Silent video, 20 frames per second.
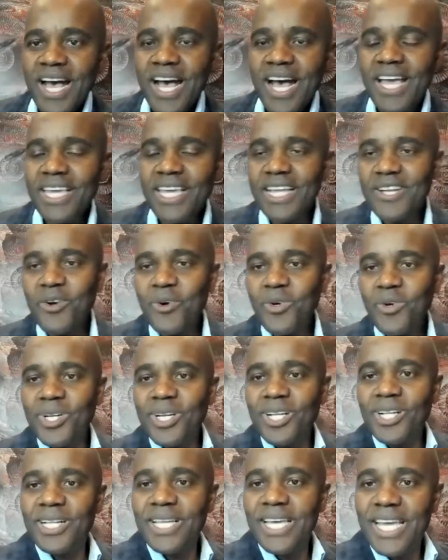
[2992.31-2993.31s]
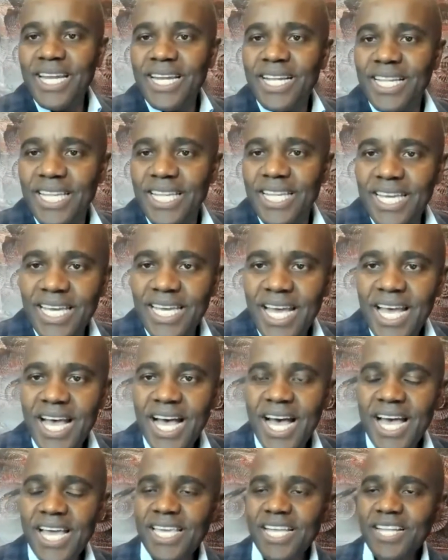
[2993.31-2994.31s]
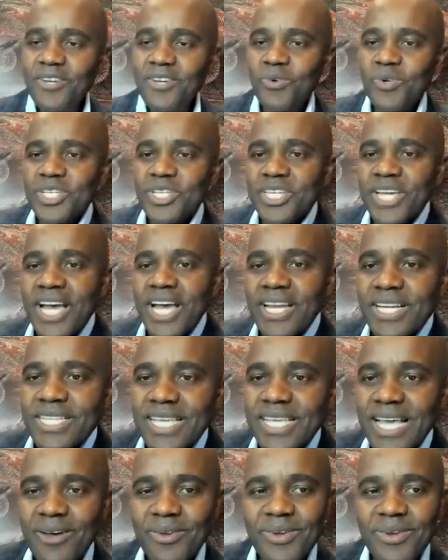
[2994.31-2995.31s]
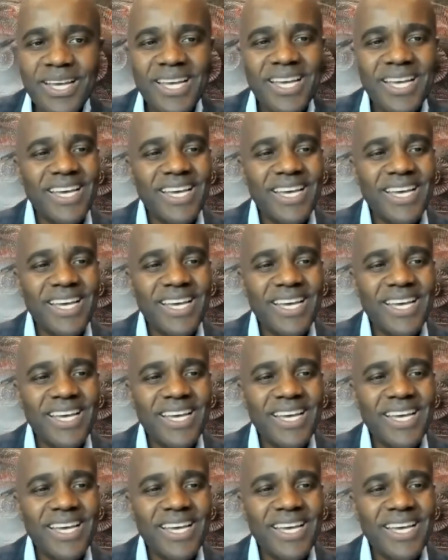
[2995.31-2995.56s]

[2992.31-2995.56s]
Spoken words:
I can go to Little Italy. I can go to Chinatown.